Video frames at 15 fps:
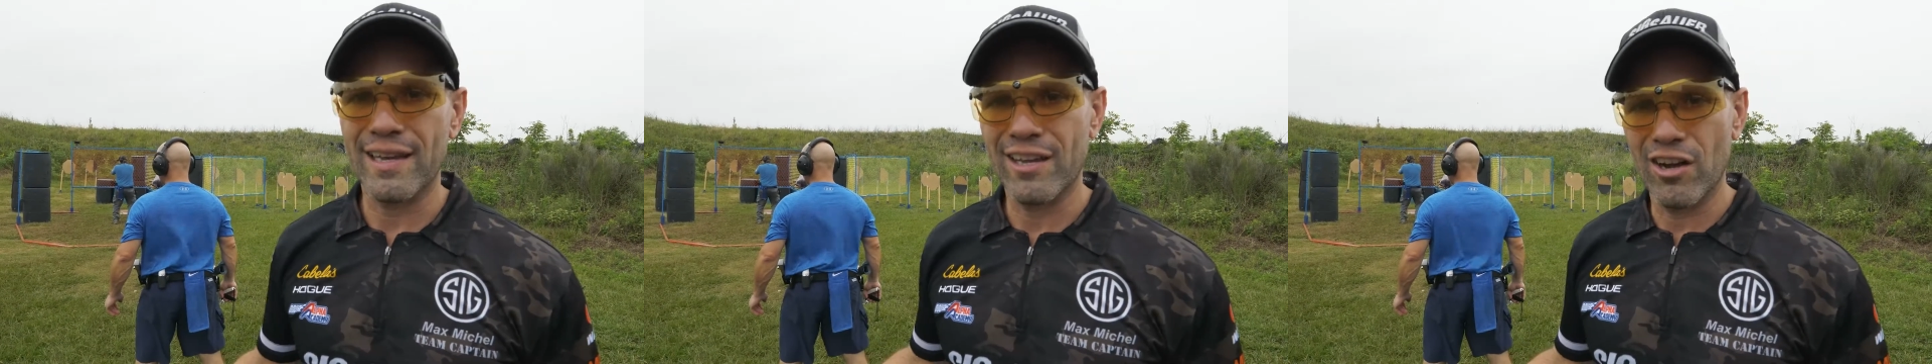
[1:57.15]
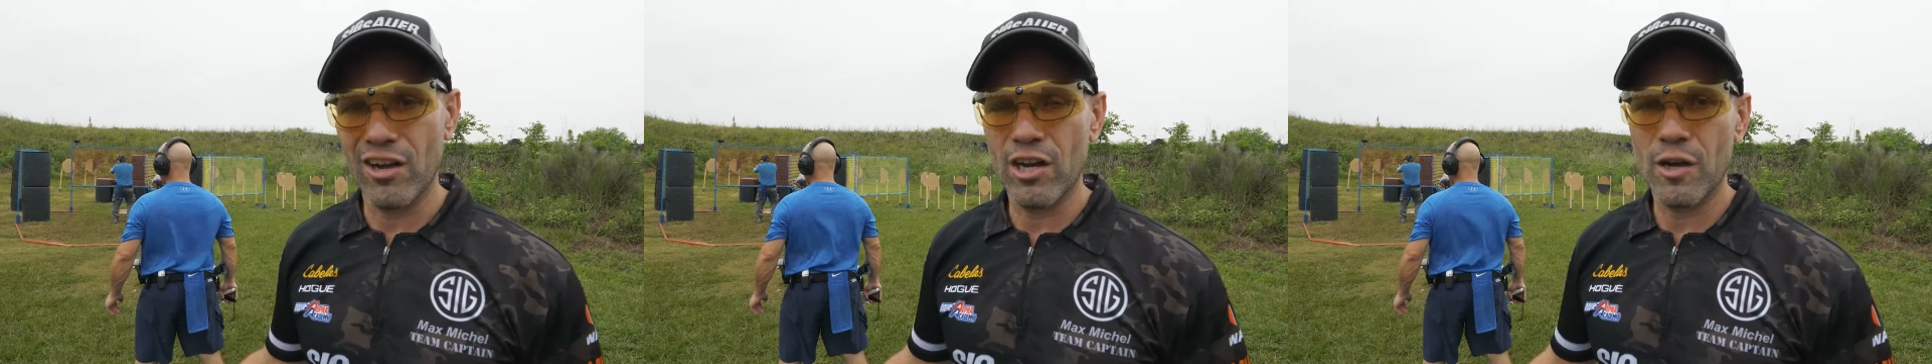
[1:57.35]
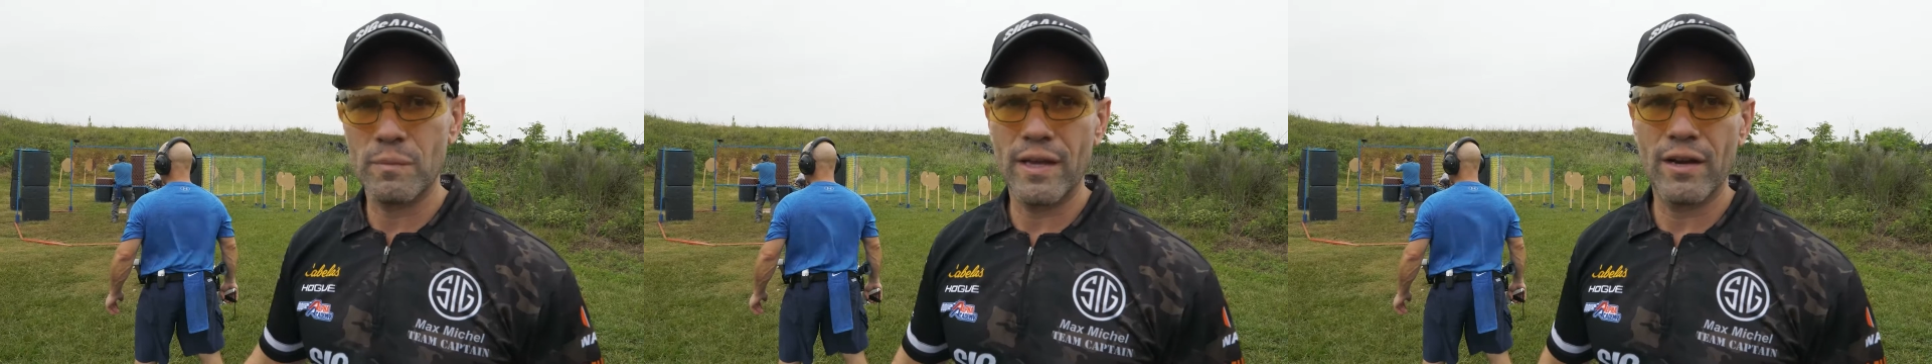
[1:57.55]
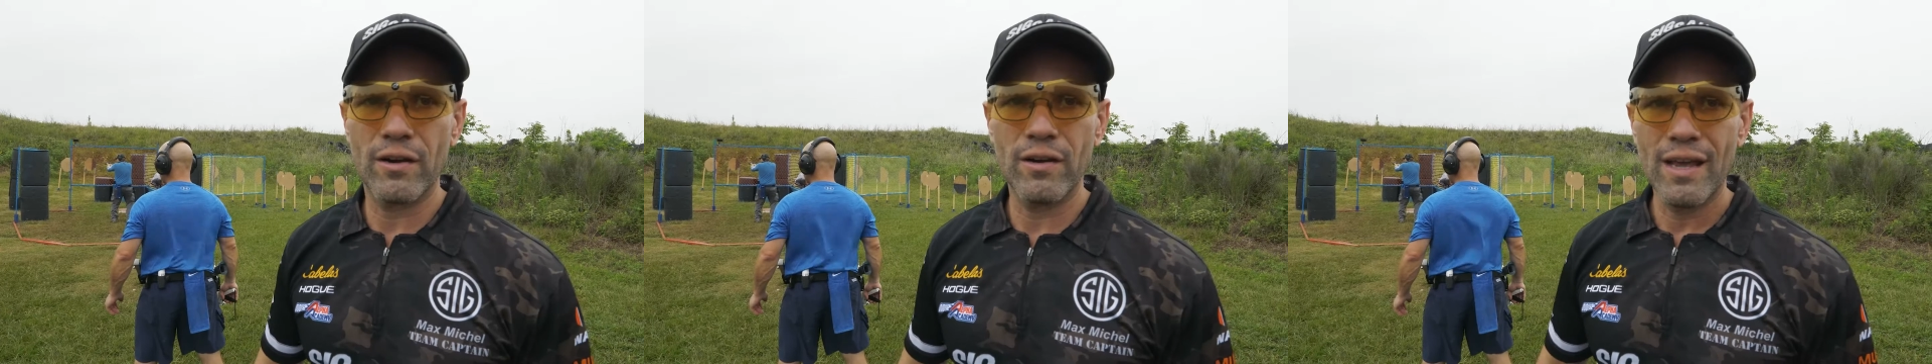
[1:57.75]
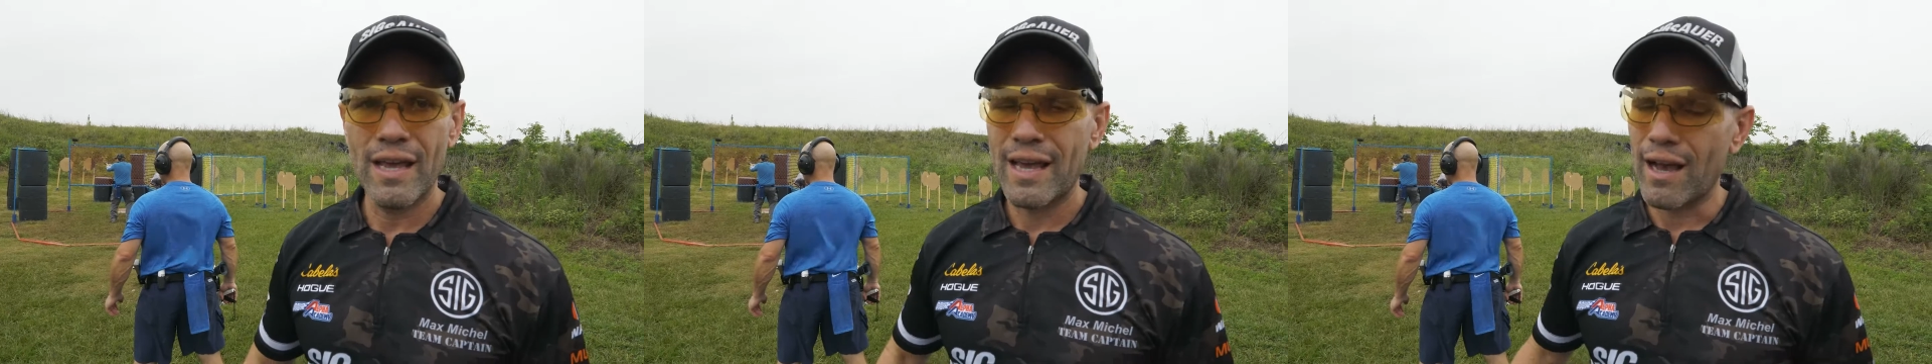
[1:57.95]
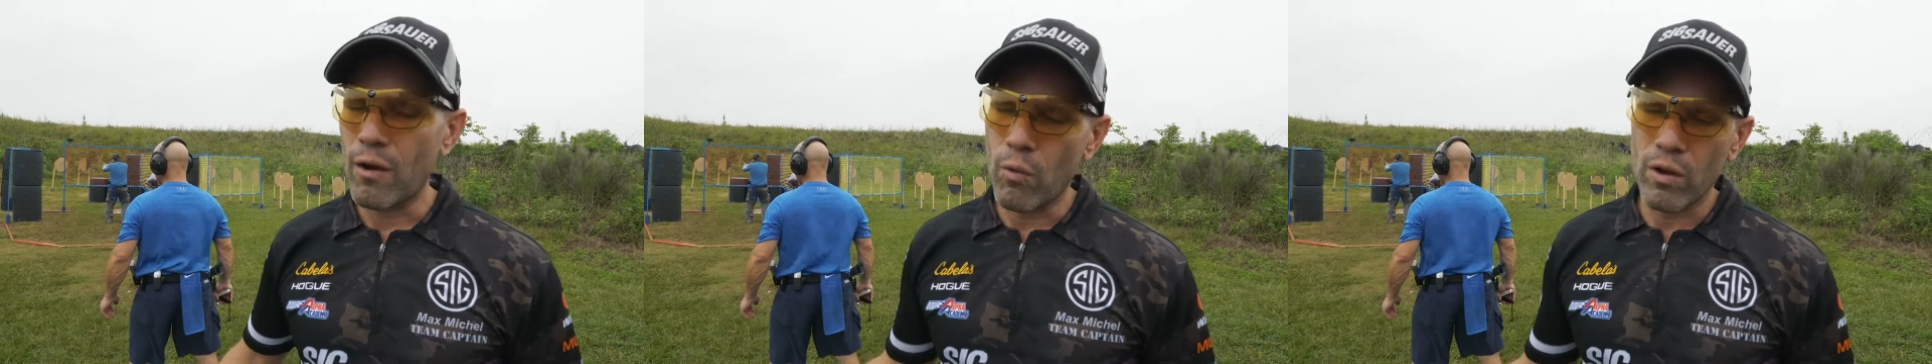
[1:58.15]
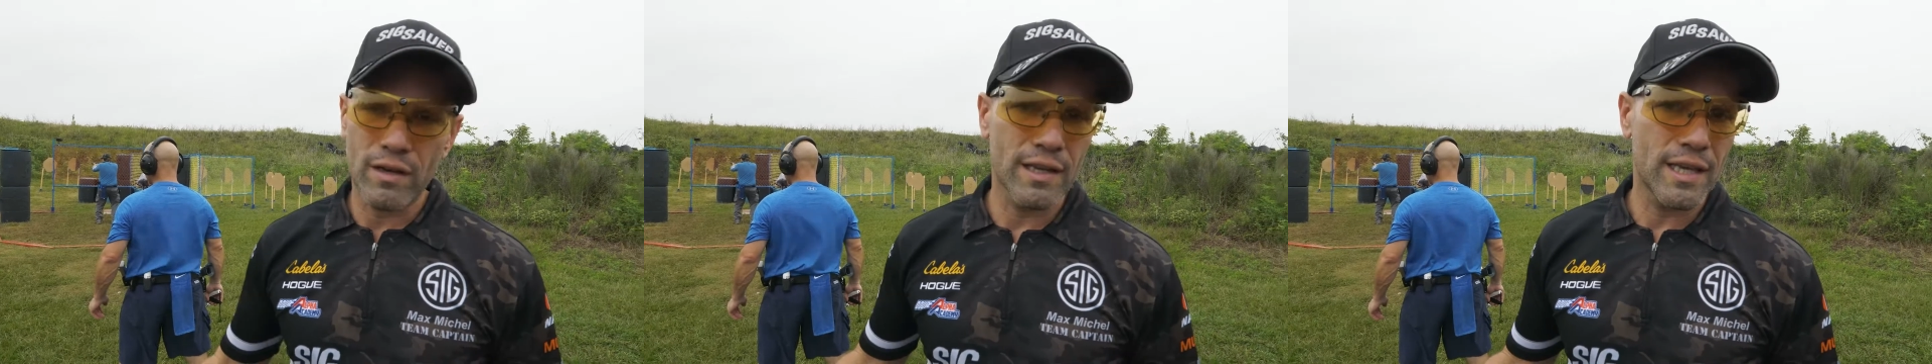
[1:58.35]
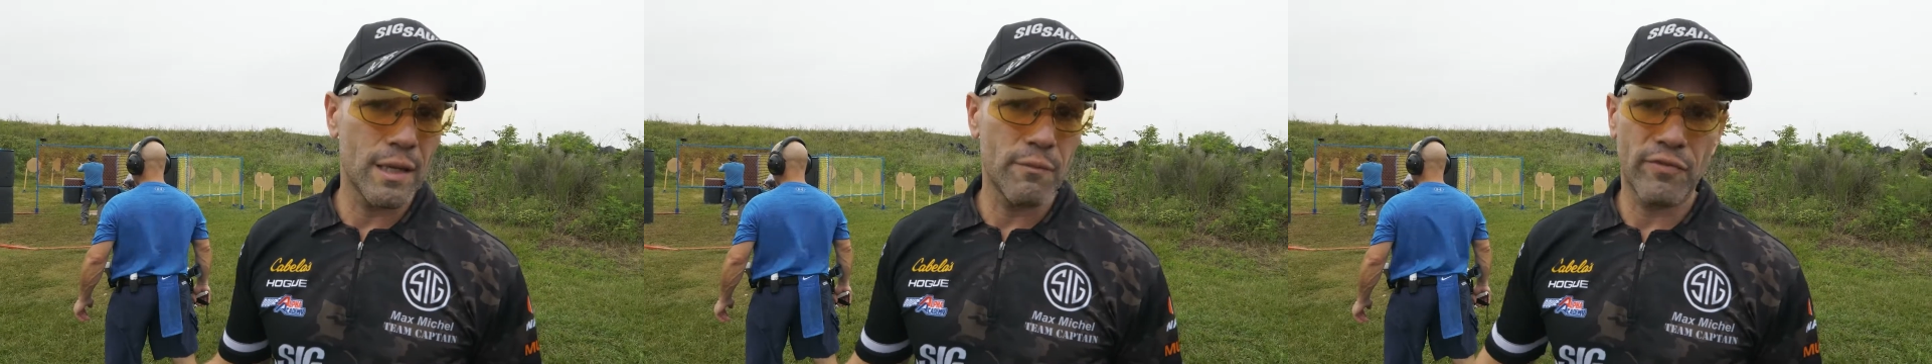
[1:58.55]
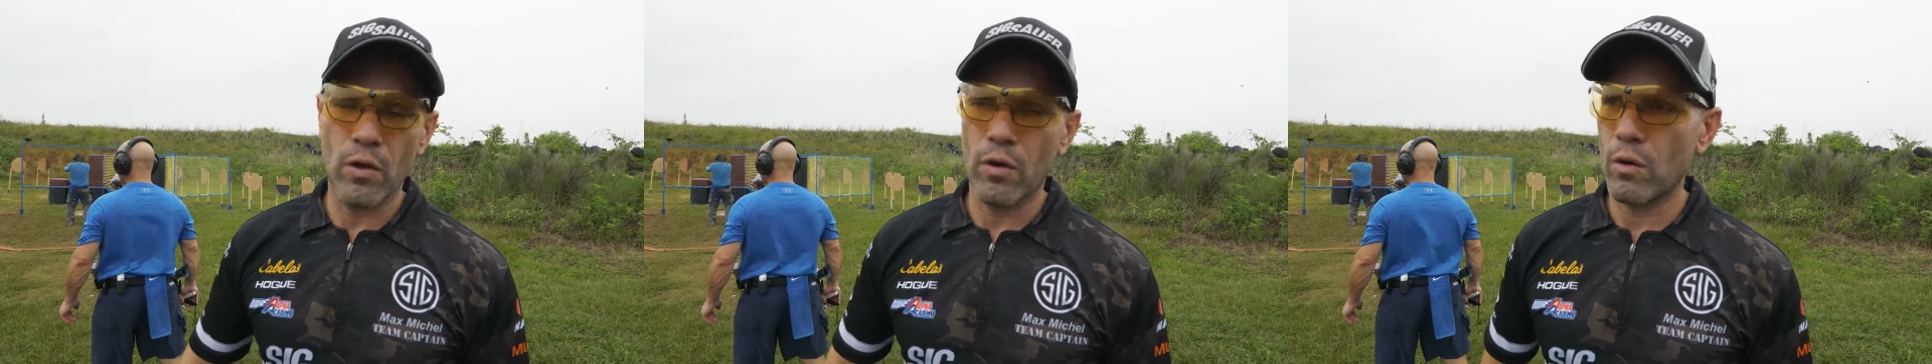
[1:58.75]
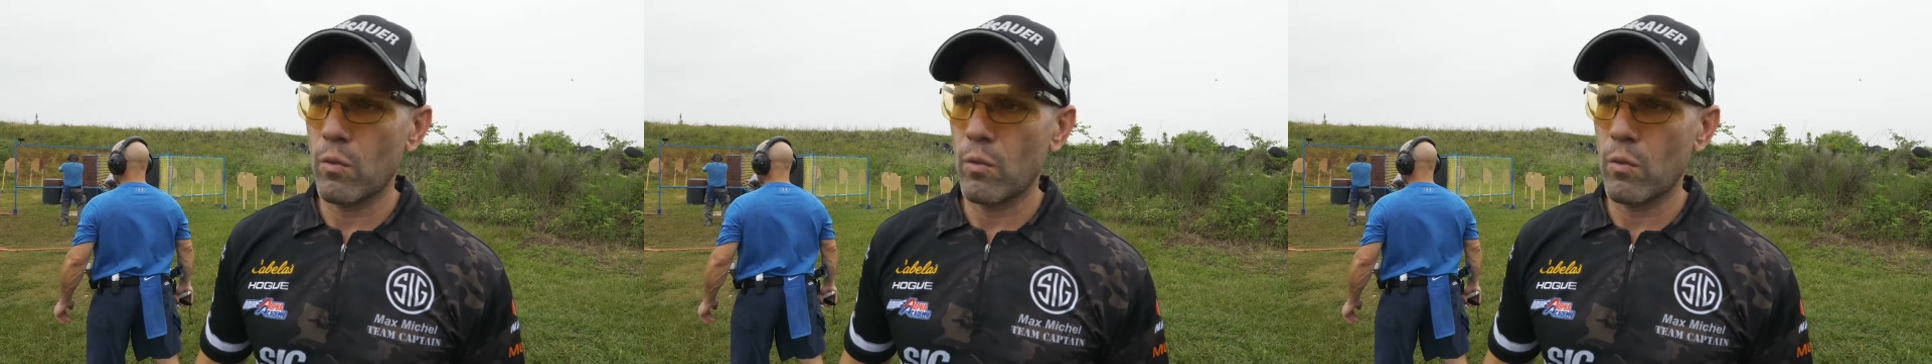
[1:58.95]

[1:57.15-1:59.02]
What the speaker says: get hung up there, I wanted to keep going.